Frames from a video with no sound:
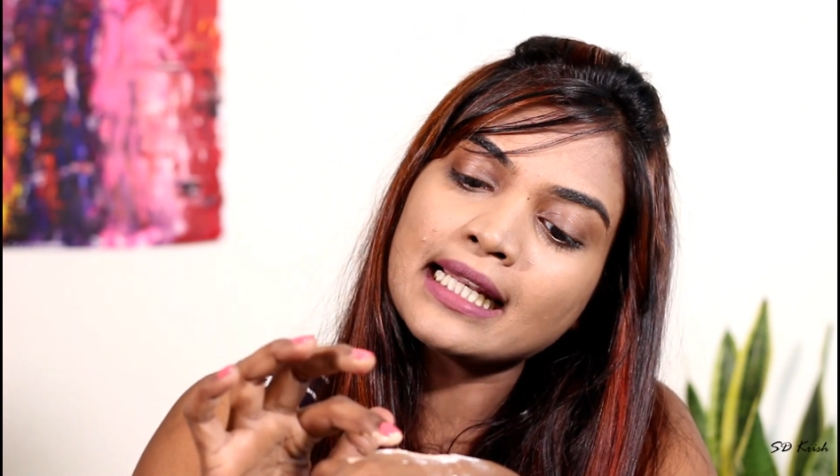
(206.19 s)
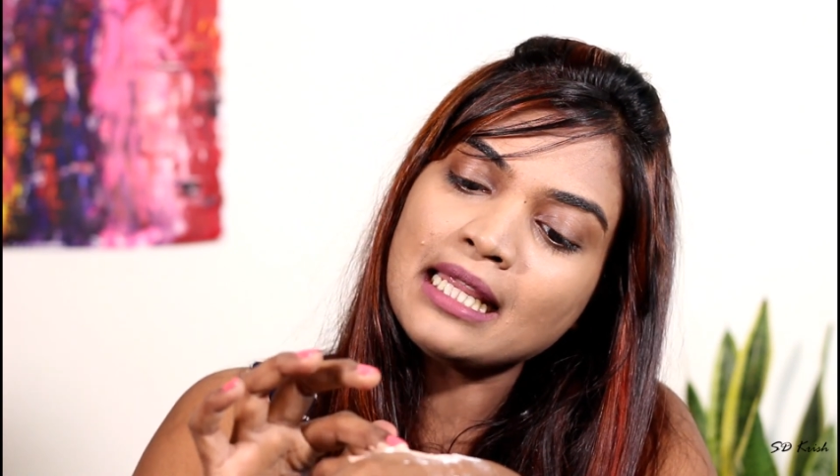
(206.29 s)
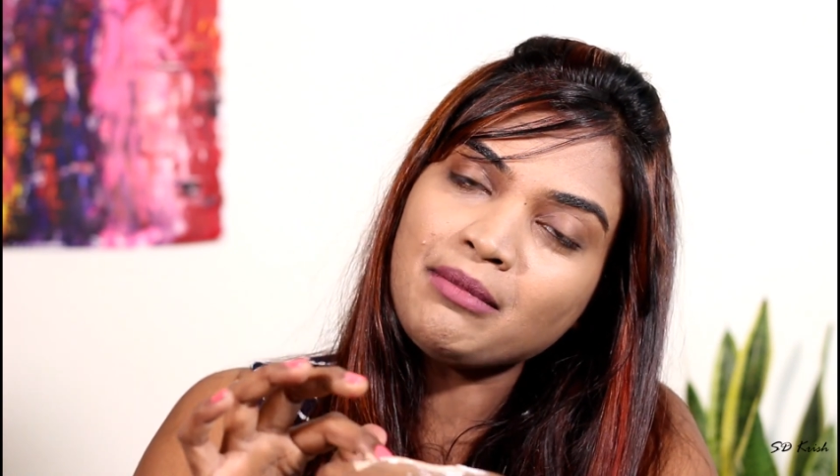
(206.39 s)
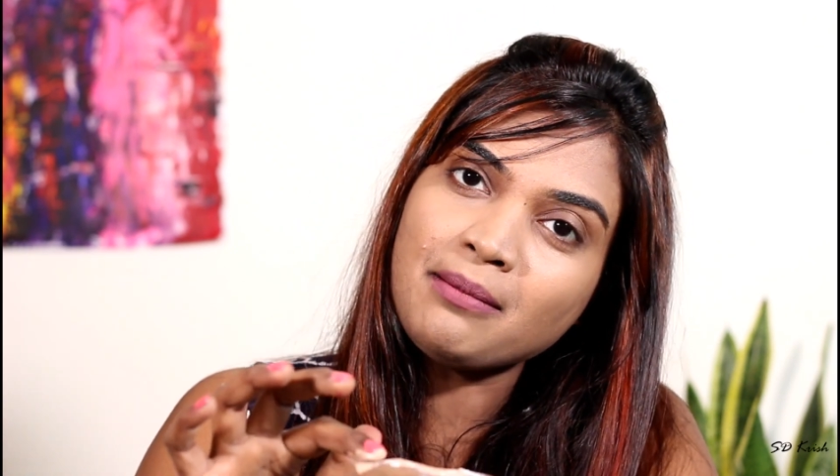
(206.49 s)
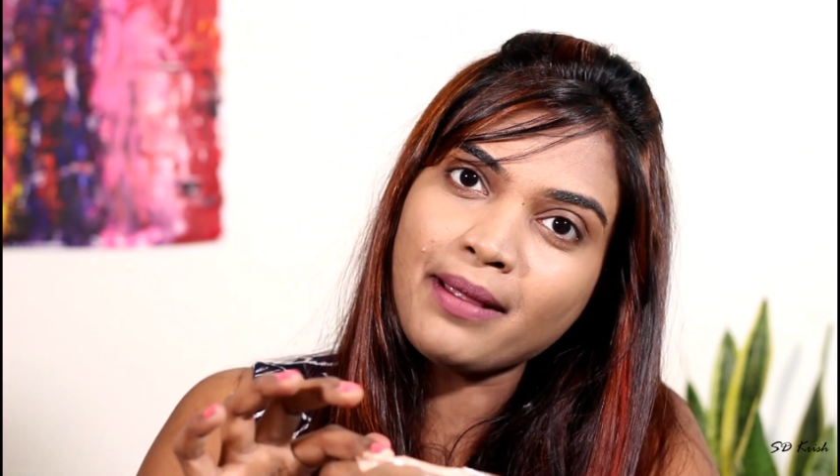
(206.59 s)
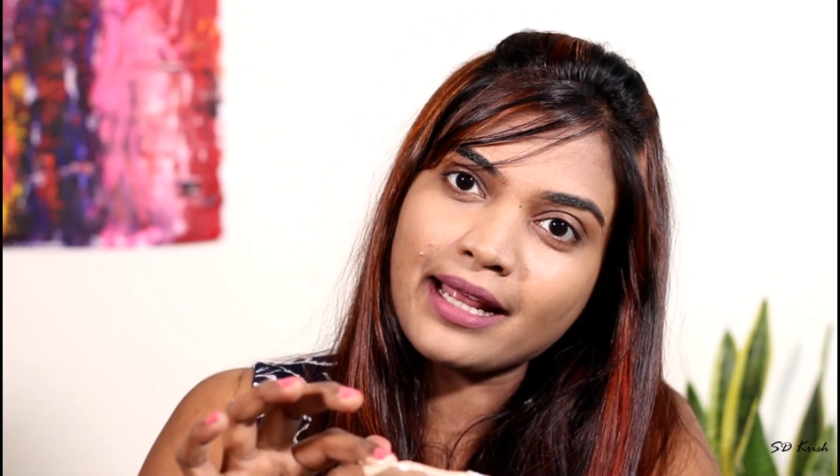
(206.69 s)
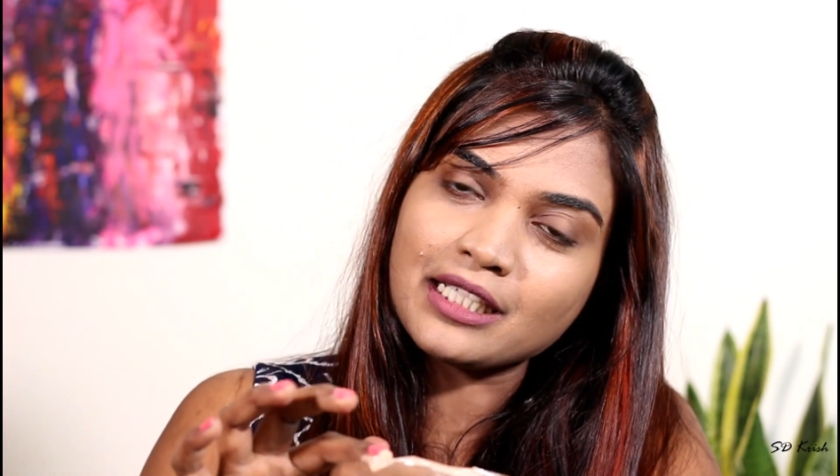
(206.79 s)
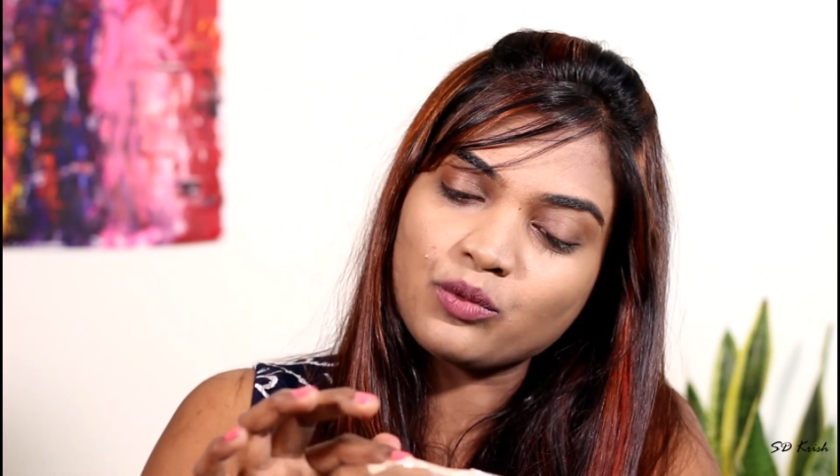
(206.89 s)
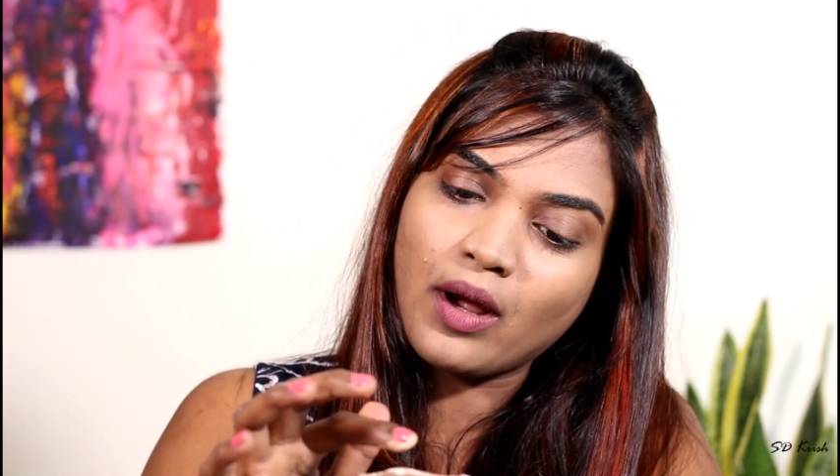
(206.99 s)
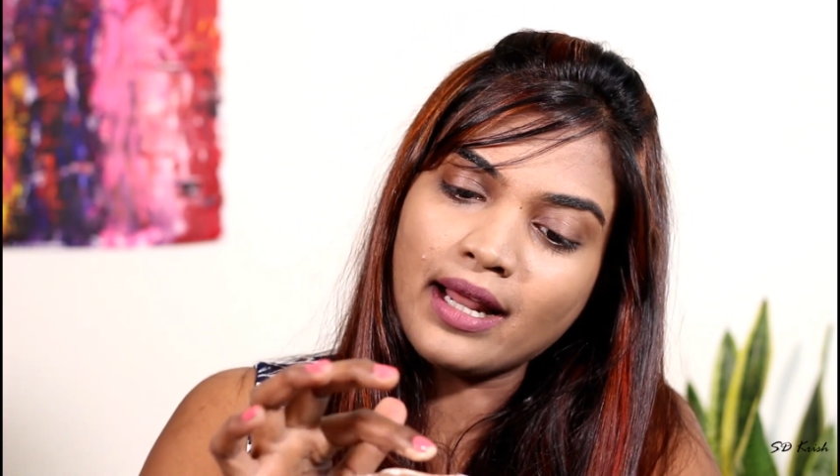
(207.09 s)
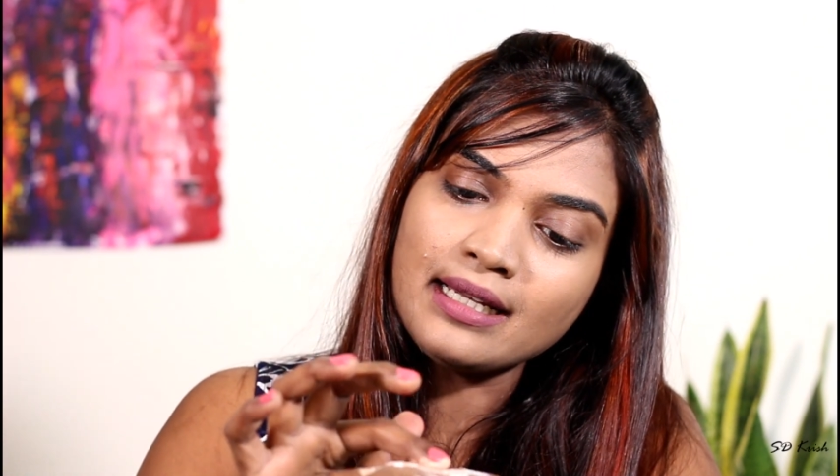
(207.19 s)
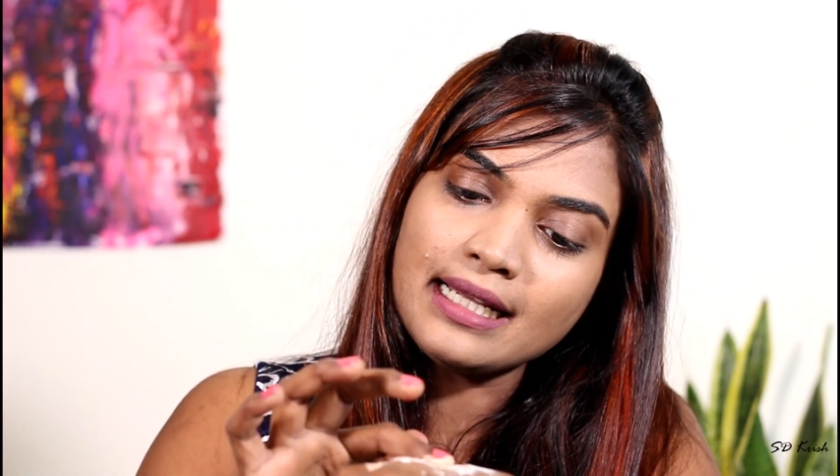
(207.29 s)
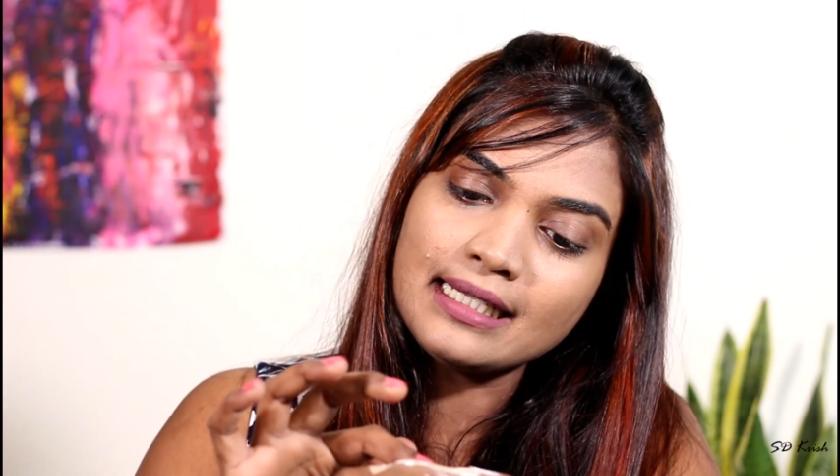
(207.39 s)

creamy based one.